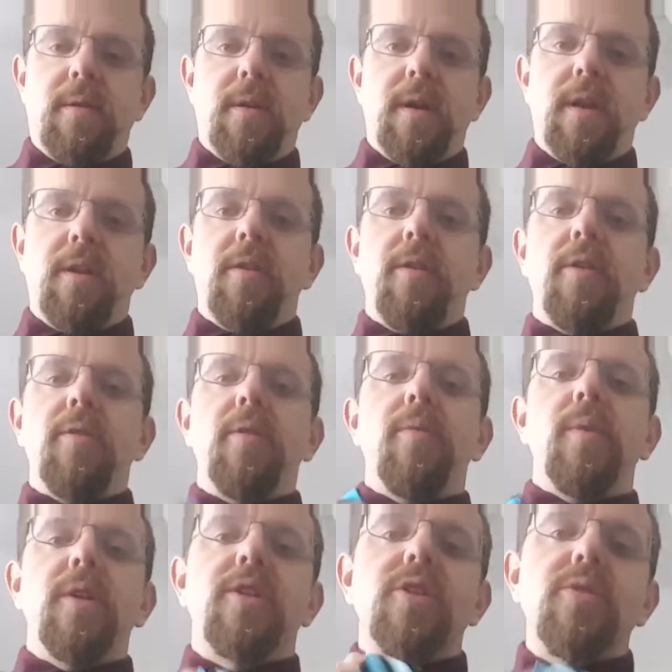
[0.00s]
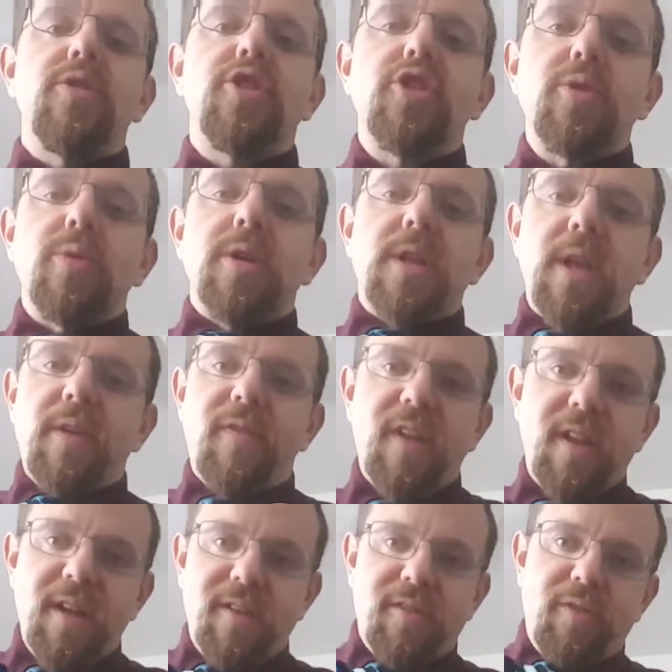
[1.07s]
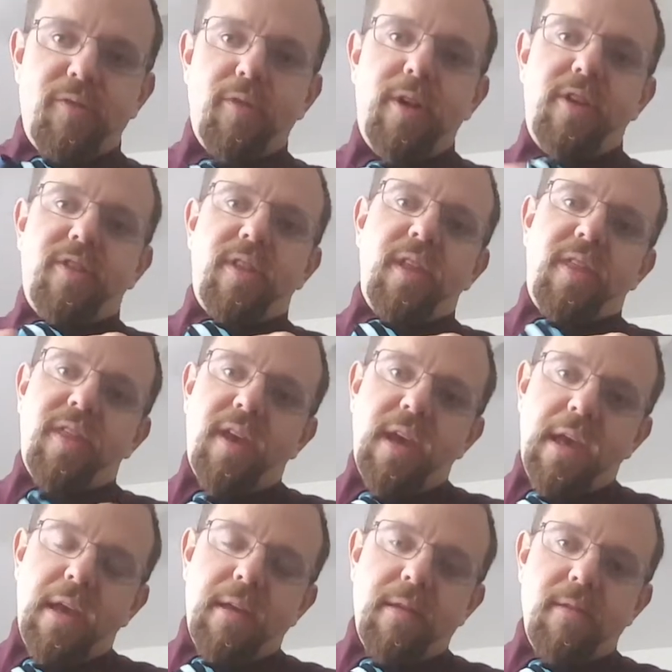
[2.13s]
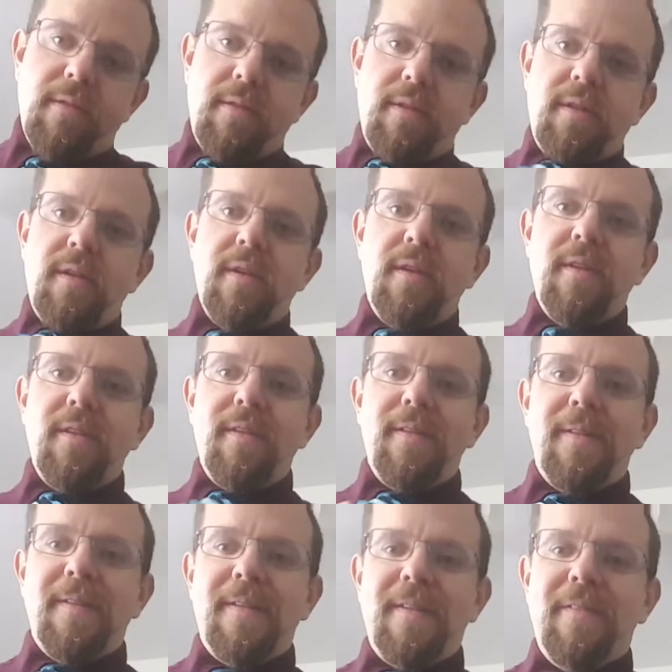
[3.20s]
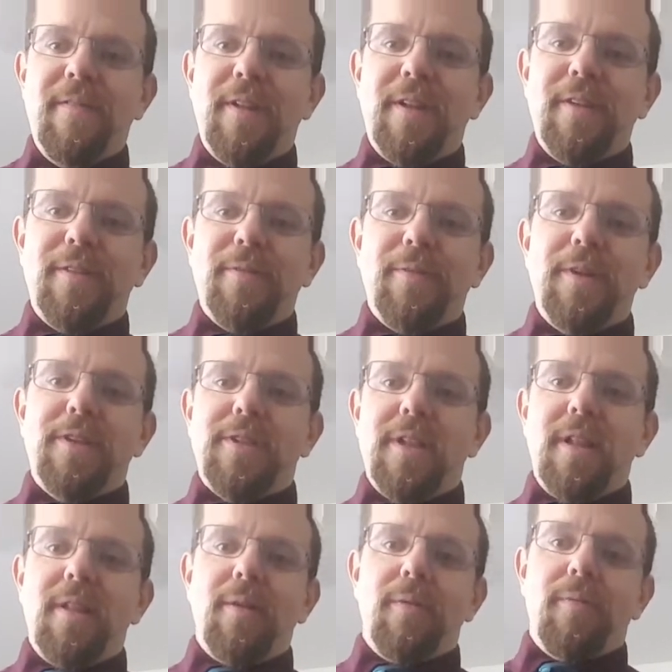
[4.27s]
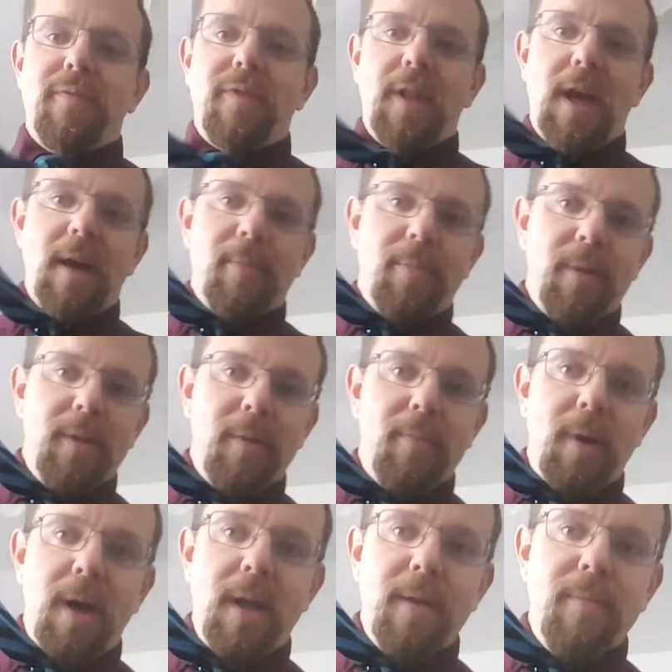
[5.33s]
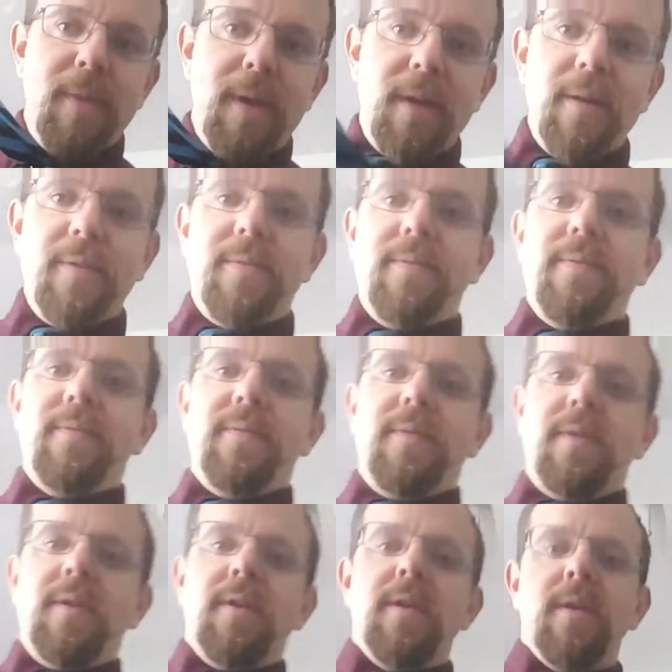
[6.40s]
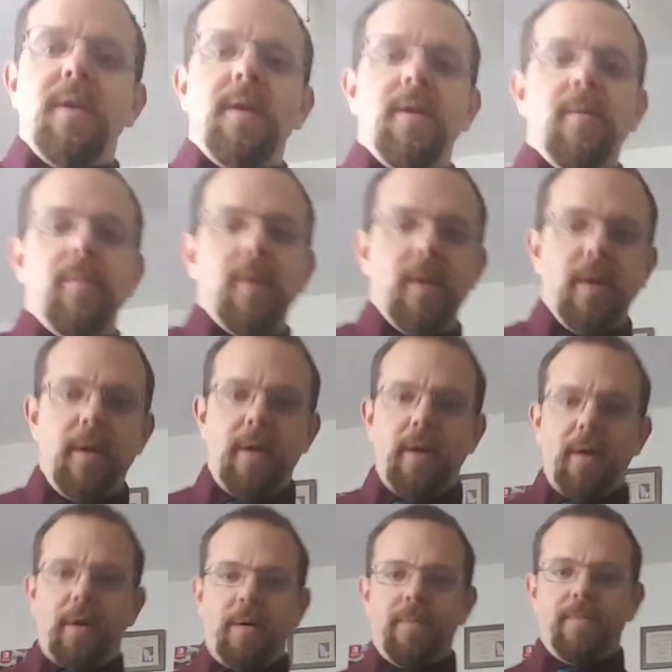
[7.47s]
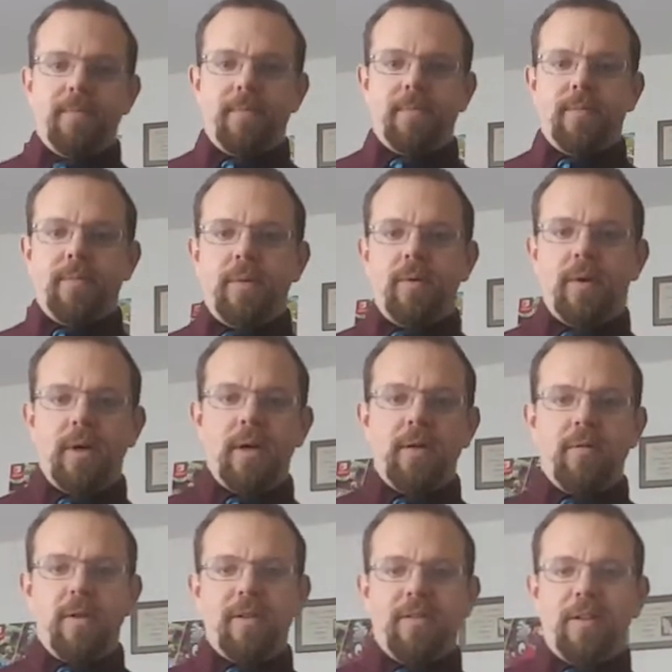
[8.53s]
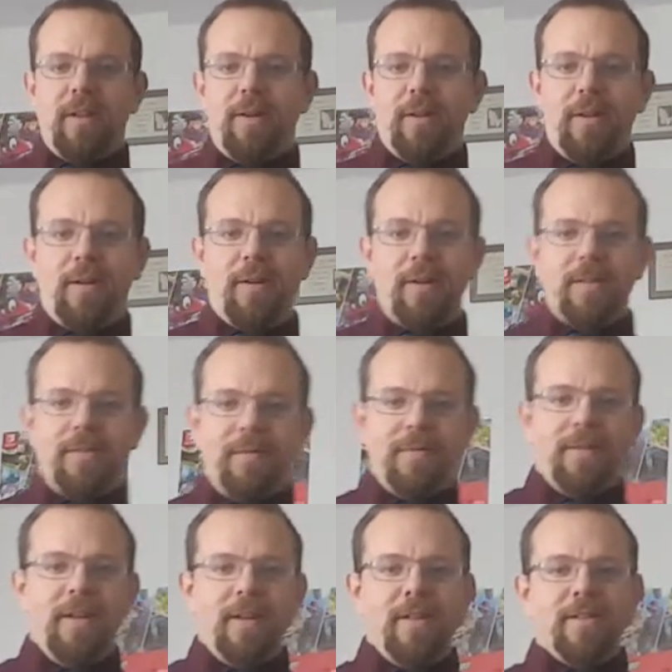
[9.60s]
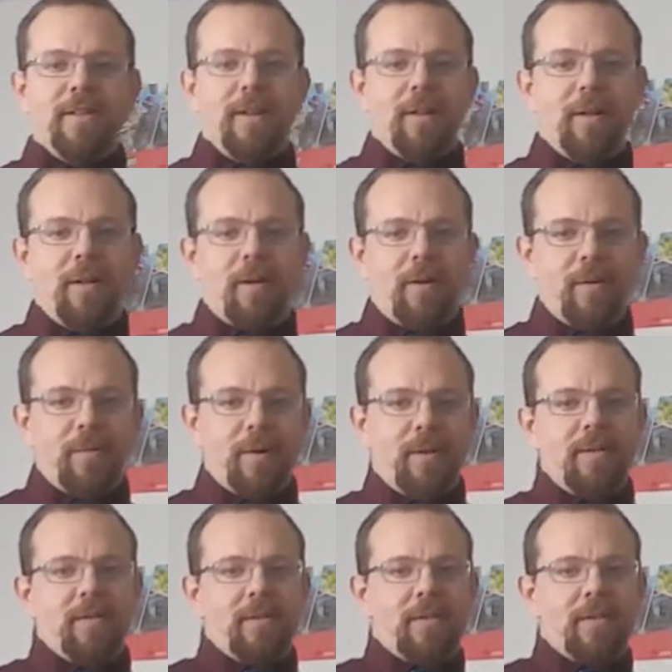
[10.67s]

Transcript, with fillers: and you know you went too short if it doesn't reach the thing it doesn't reach the little flap on the bottom there but there you go okay that's a little long it's a little long but